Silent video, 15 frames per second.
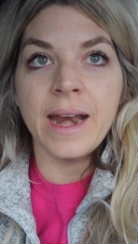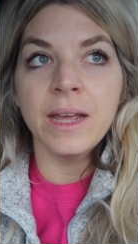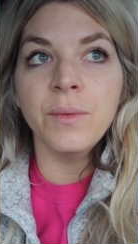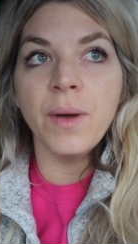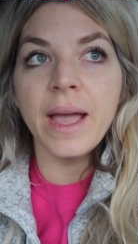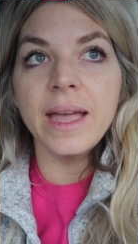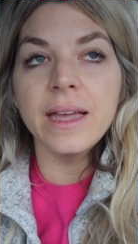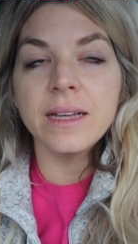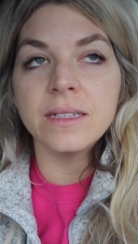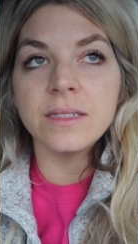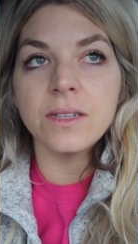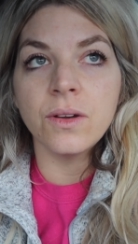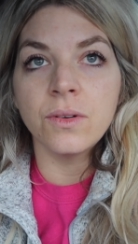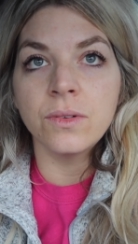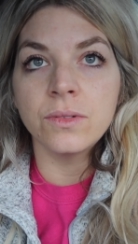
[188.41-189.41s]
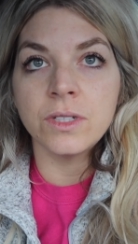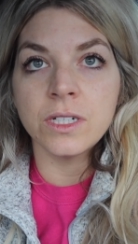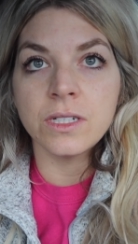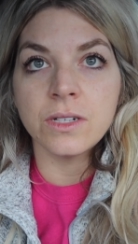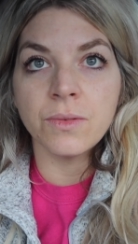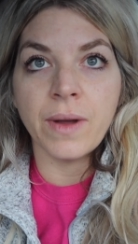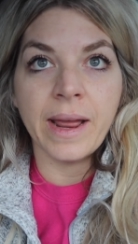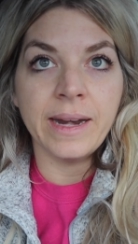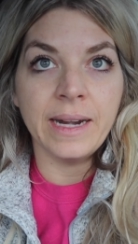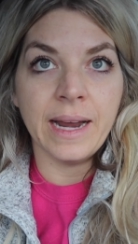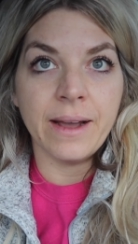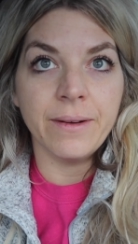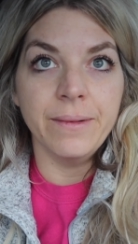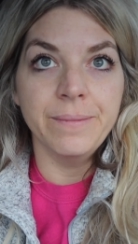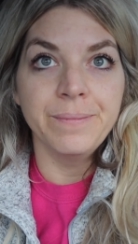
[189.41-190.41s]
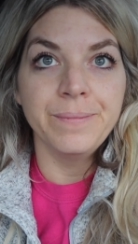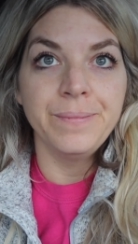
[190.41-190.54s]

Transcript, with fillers: anyway, and so just to ride it out.